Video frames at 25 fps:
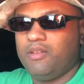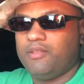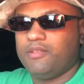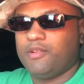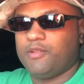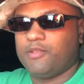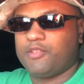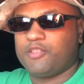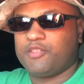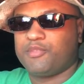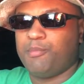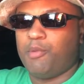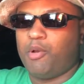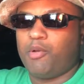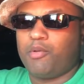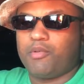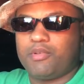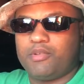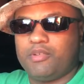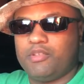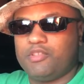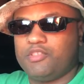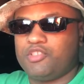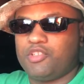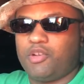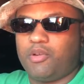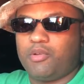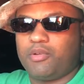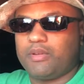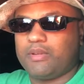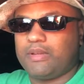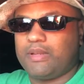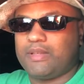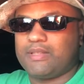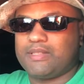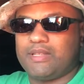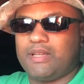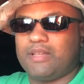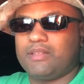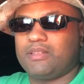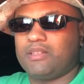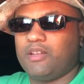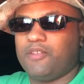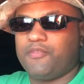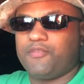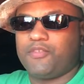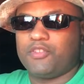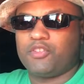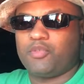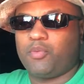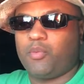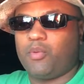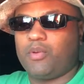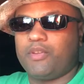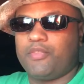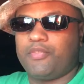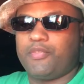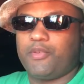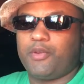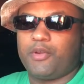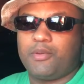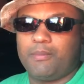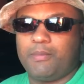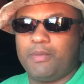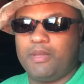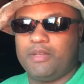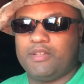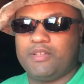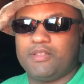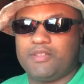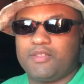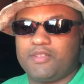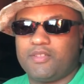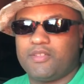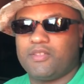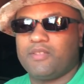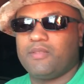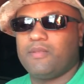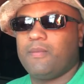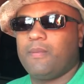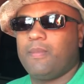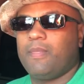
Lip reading: They were smoking and joking. I sat there for 20, 30 minutes